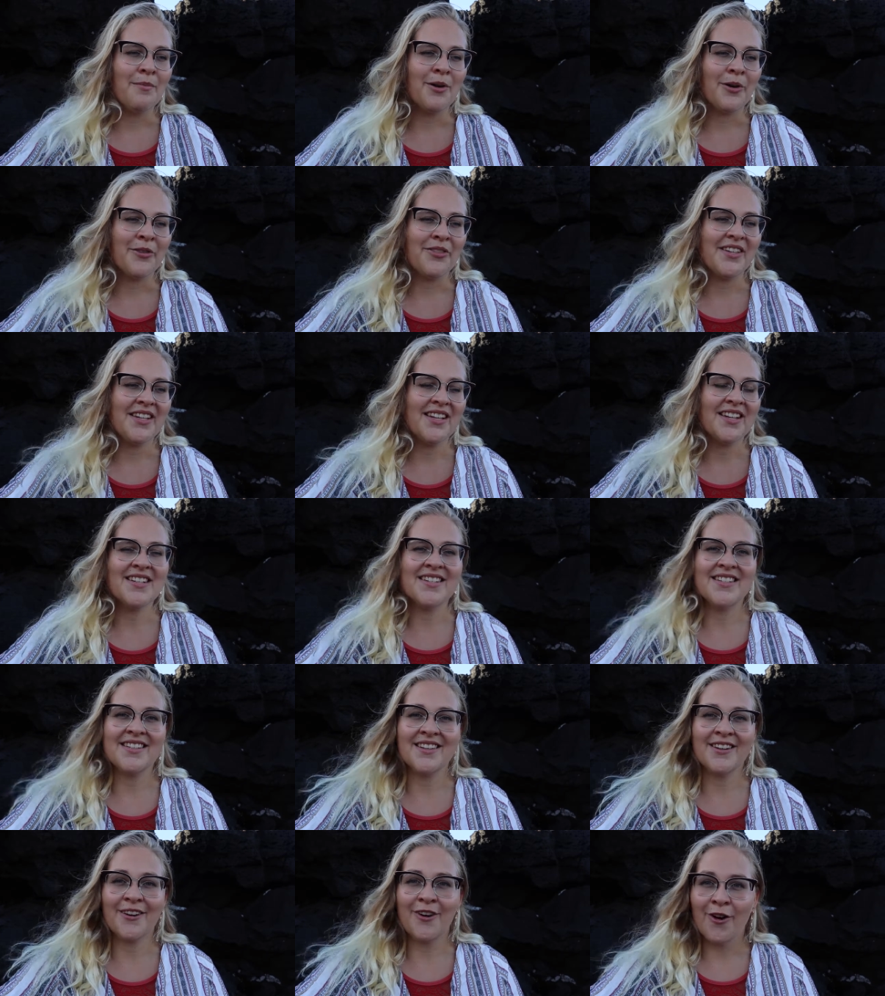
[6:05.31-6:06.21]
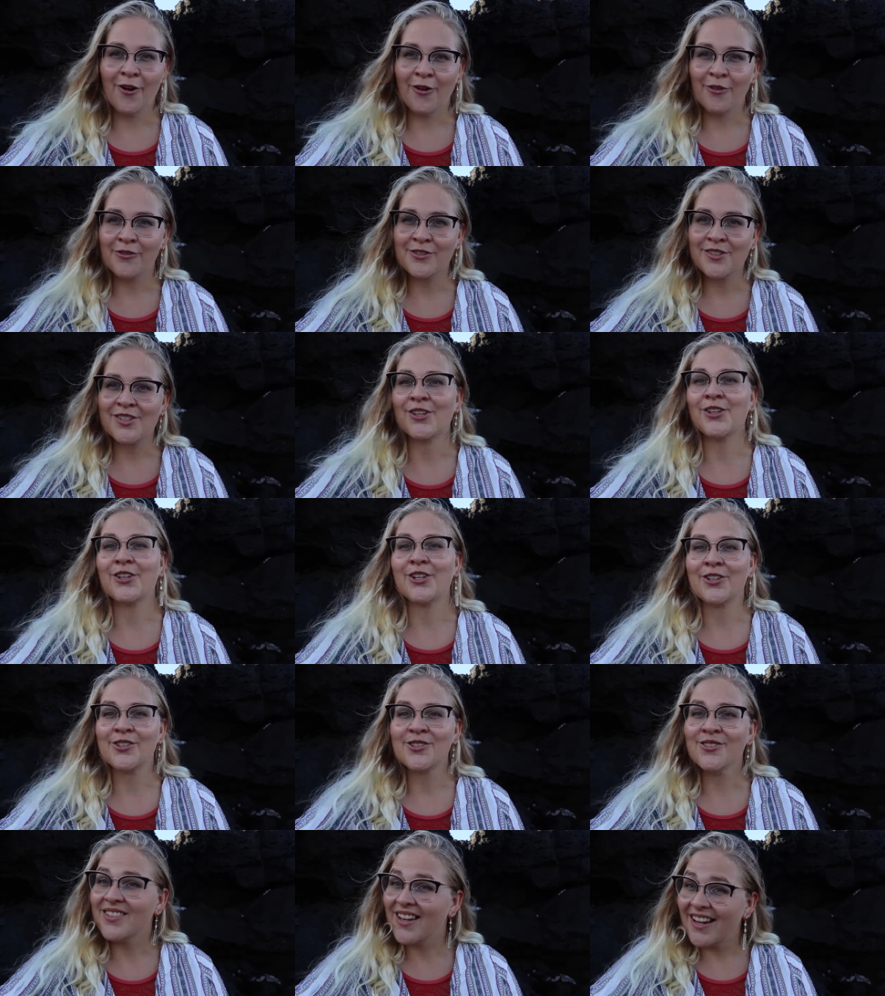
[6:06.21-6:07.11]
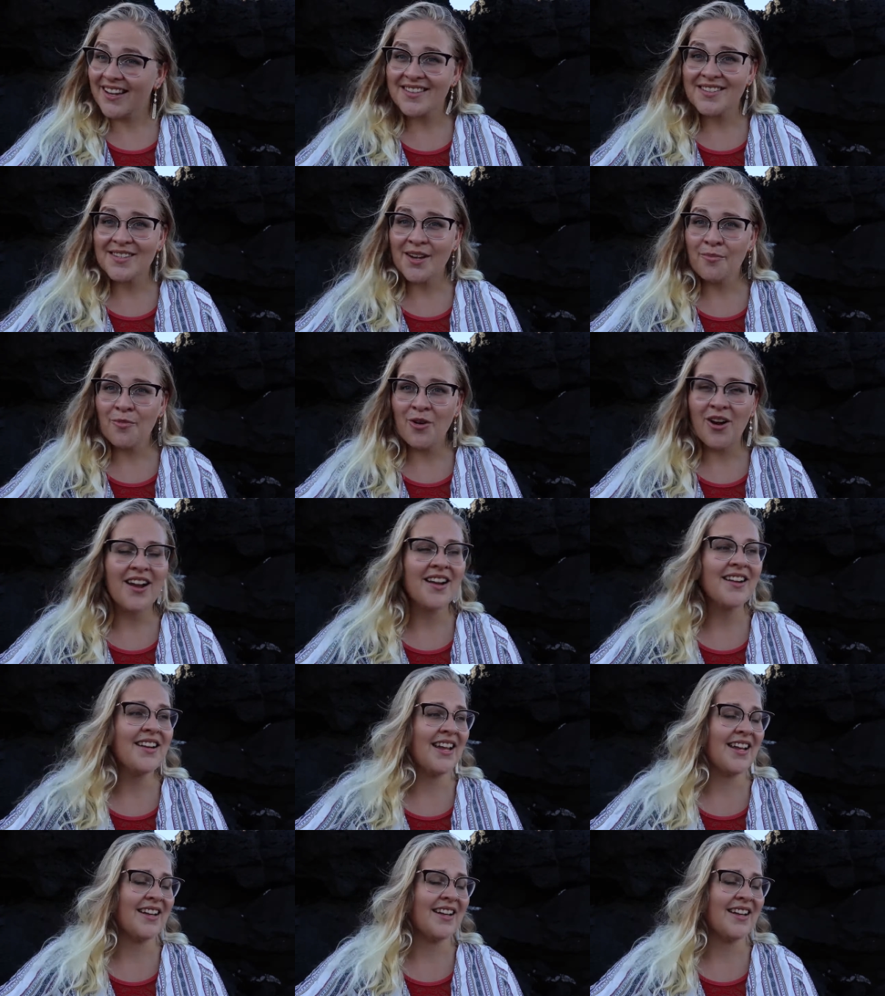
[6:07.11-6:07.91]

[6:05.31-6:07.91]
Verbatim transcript: about the idea of starting to date someone,